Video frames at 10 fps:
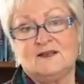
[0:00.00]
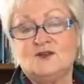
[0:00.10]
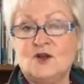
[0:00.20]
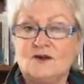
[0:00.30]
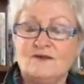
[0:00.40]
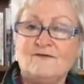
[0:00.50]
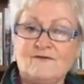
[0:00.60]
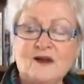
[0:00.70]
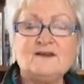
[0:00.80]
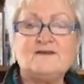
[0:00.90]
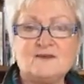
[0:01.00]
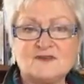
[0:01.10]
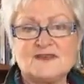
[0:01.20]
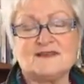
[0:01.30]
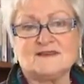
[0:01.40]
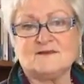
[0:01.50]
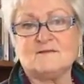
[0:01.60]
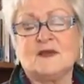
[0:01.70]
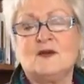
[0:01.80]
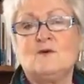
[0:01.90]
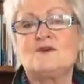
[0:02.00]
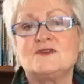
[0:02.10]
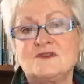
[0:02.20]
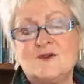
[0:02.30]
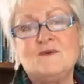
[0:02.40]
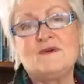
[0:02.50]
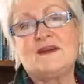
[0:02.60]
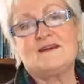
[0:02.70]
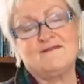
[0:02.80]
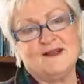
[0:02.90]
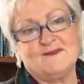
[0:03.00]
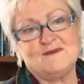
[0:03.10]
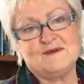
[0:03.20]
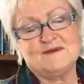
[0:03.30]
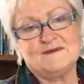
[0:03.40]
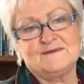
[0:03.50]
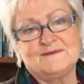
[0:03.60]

Not in the front of your system, which is open and vulnerable.